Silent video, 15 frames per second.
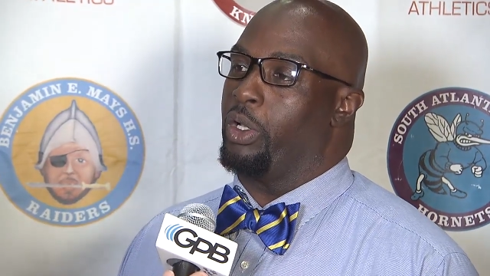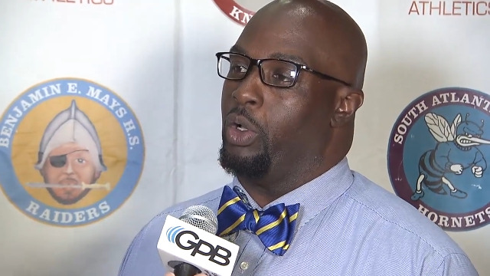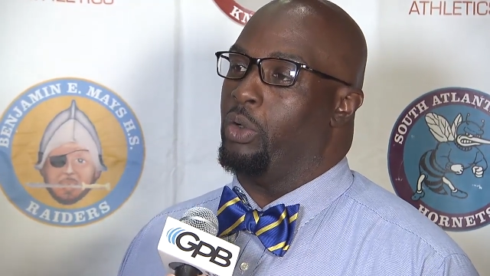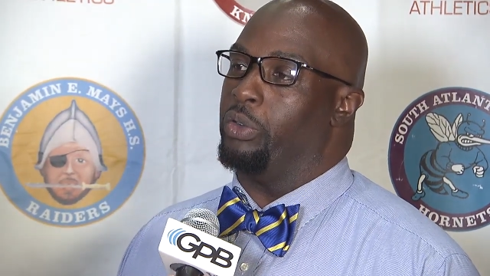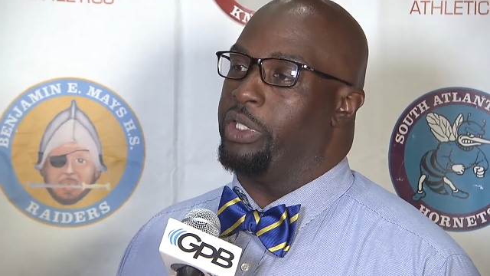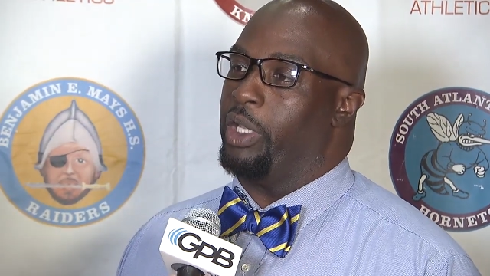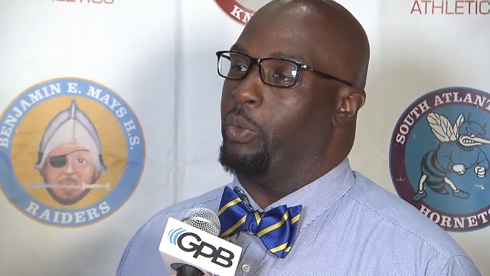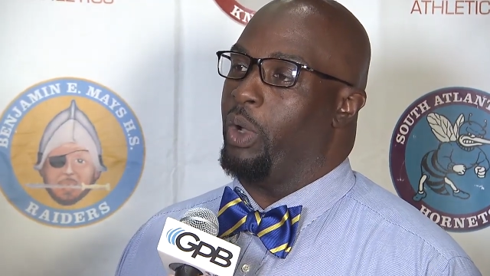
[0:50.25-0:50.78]

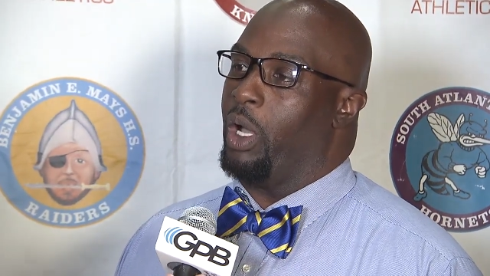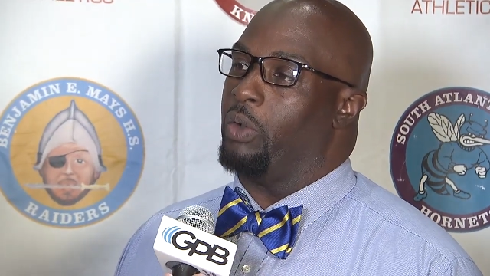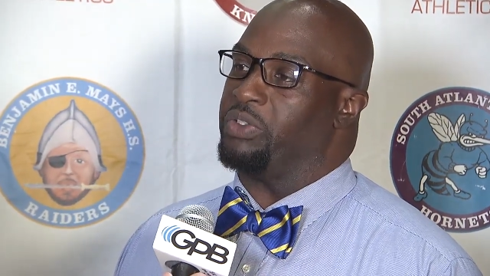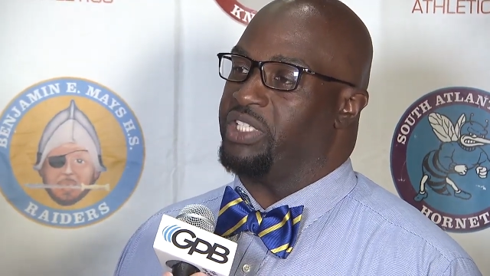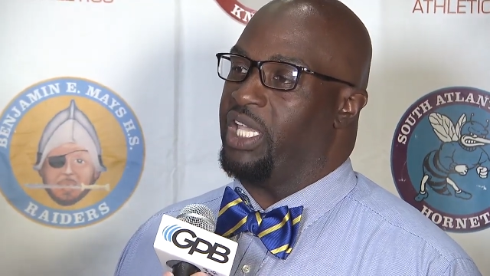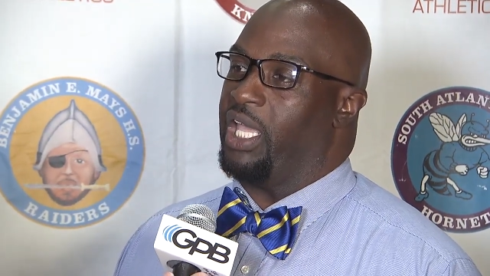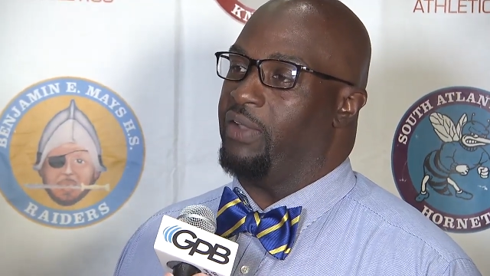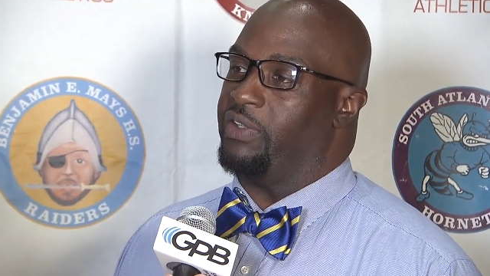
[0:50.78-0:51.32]
Speaker 1: goal that we always
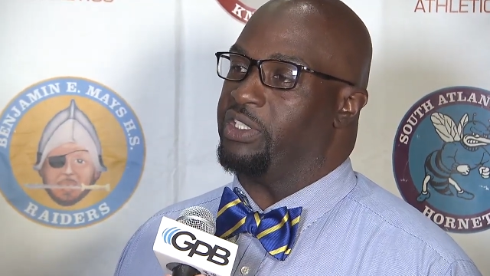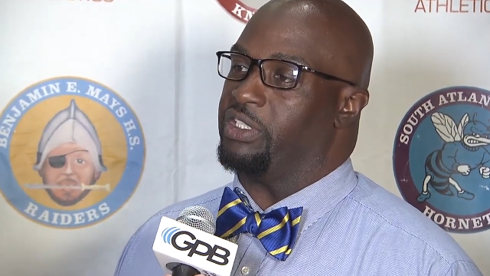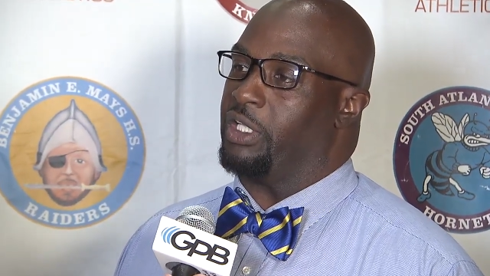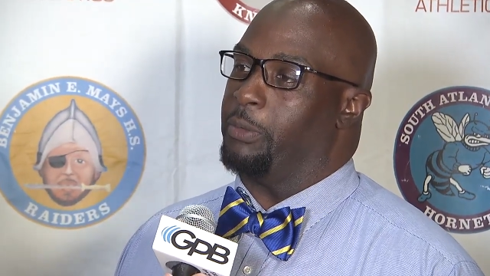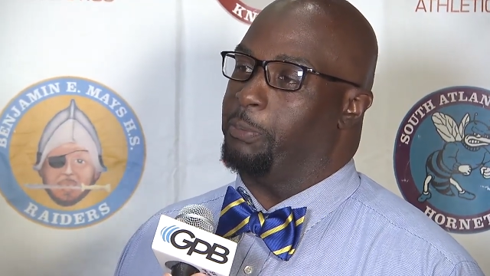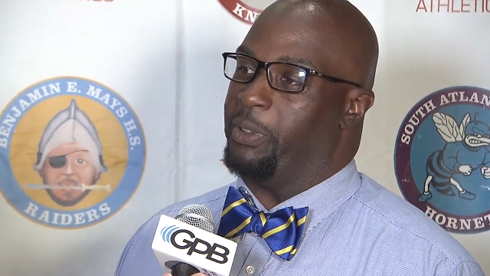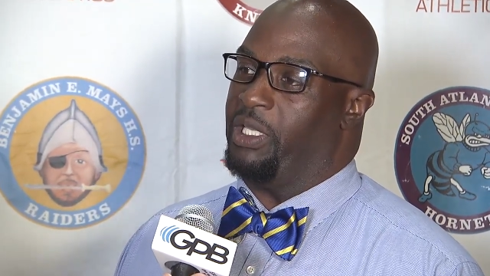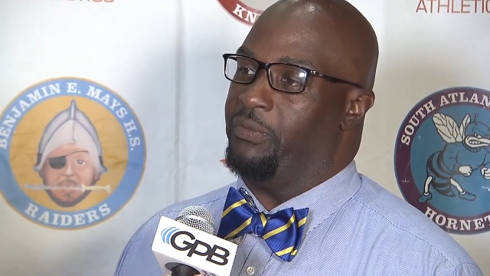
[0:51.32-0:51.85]
have is to
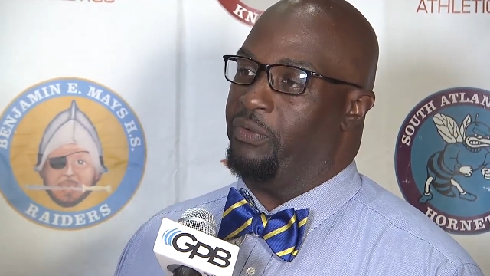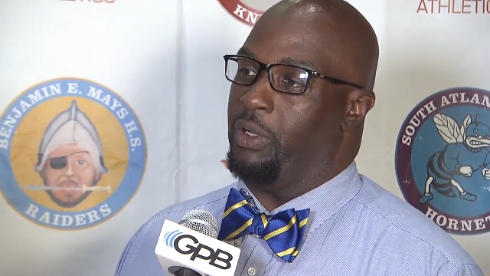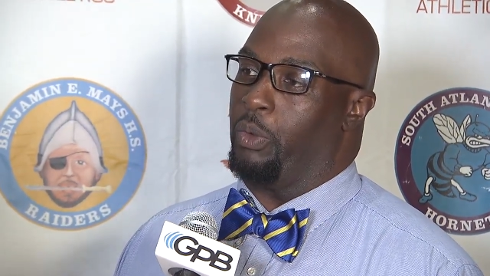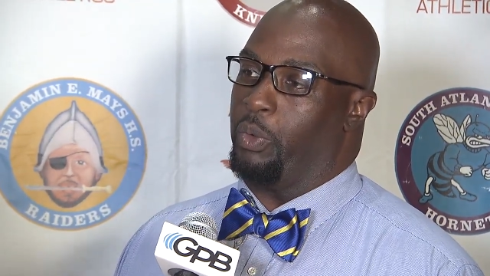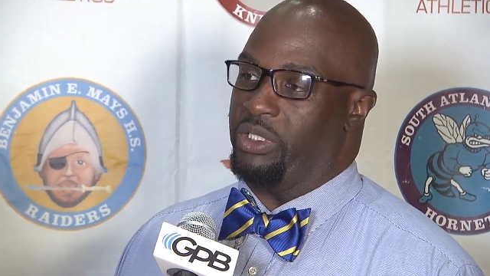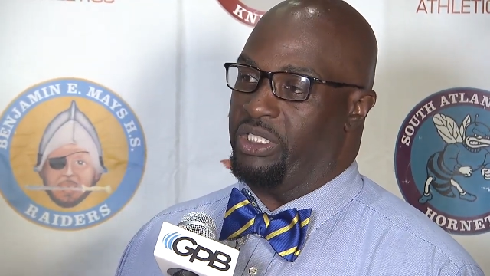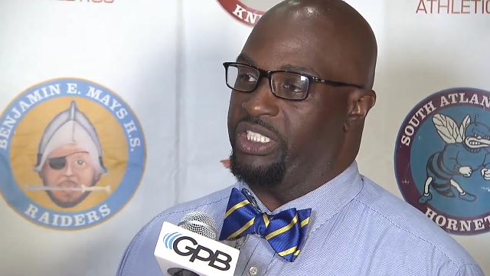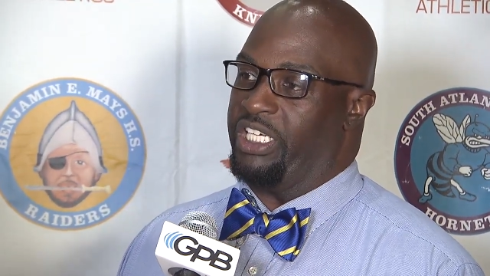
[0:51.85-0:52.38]
compete for a
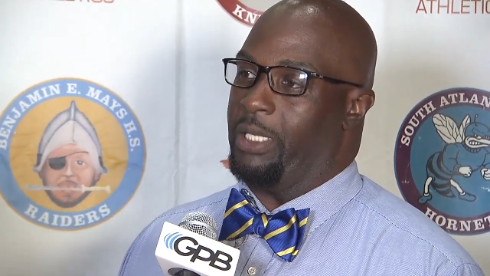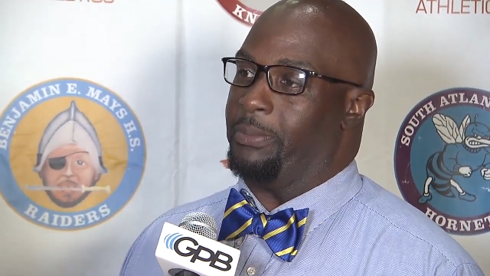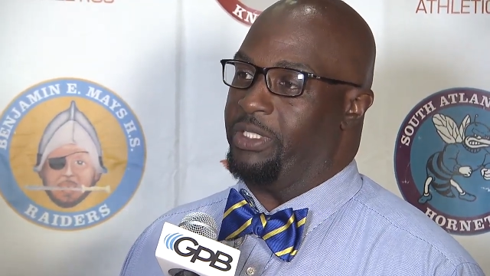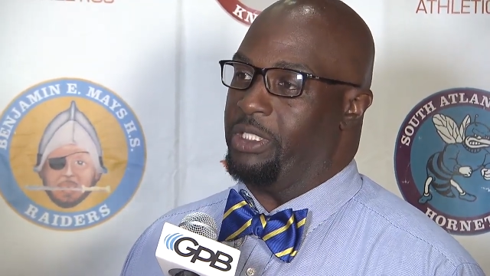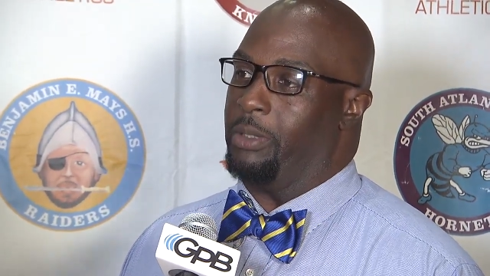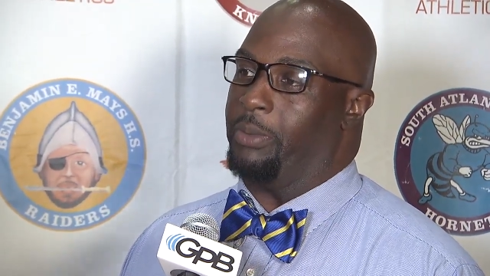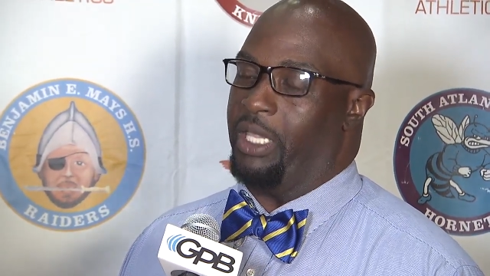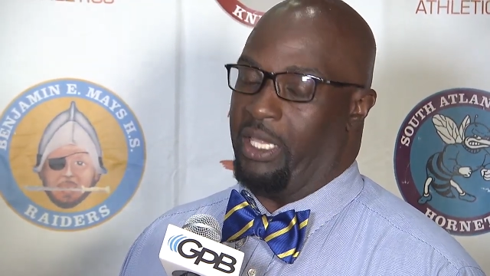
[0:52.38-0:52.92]
region
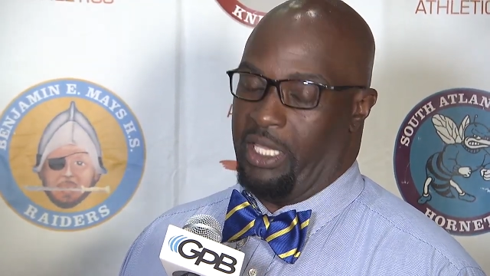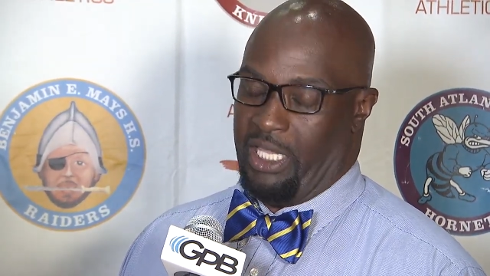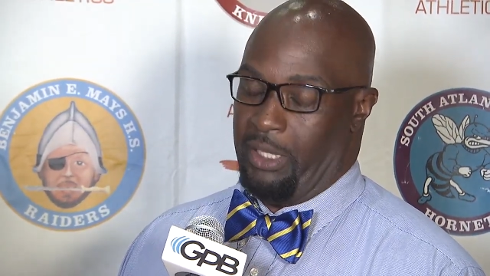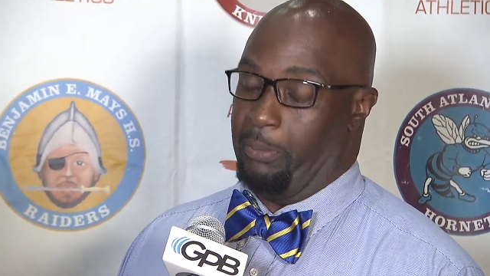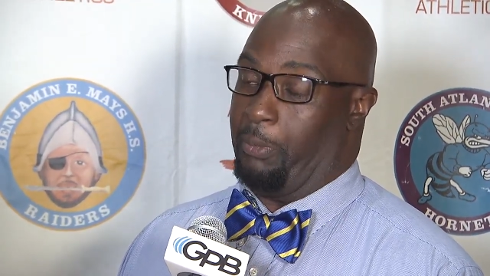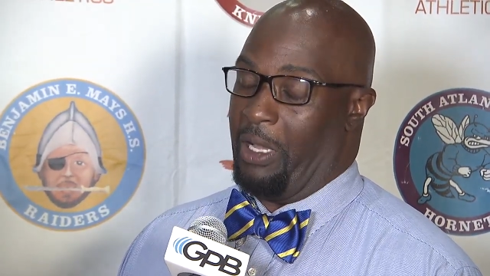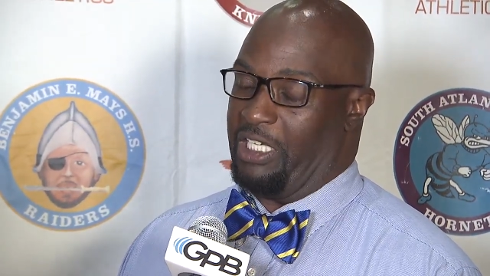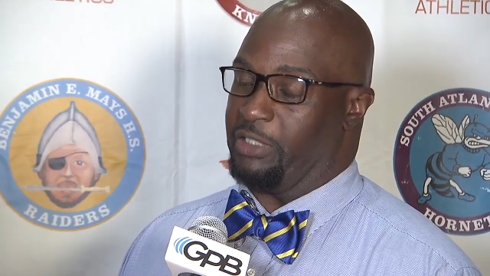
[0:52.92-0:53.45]
championship and,
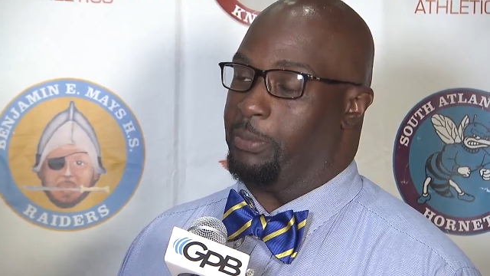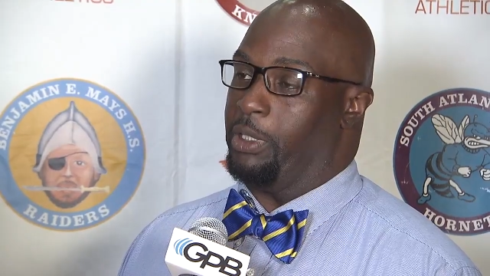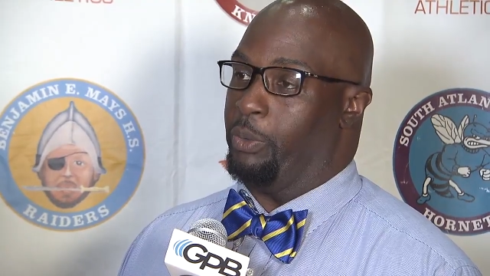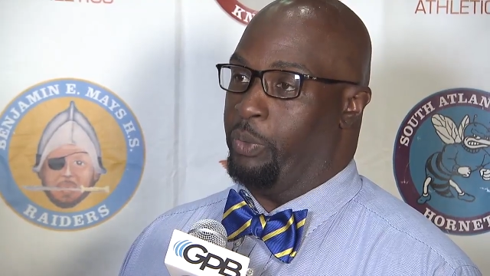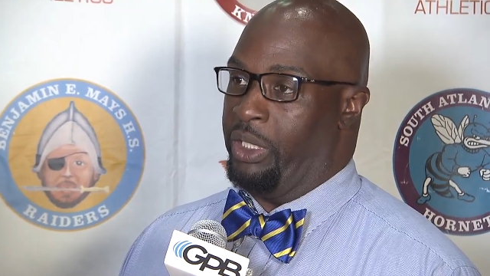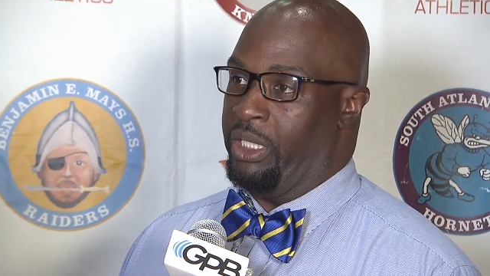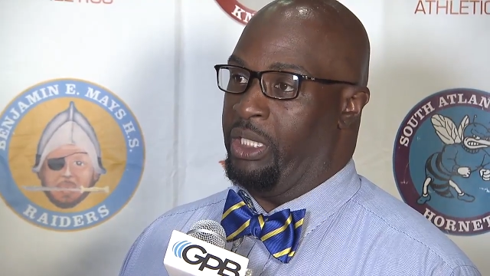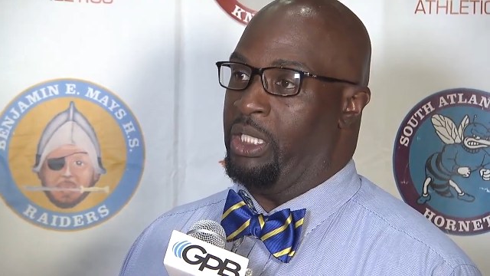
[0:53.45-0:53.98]
and, possibly
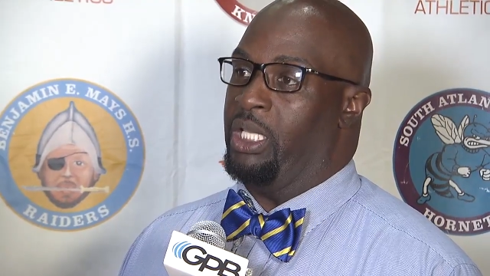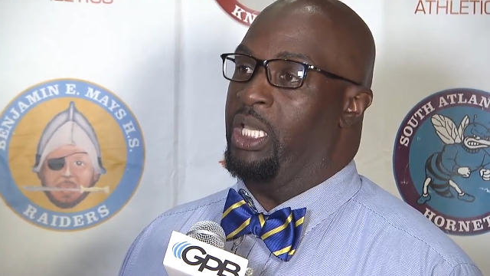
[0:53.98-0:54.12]
win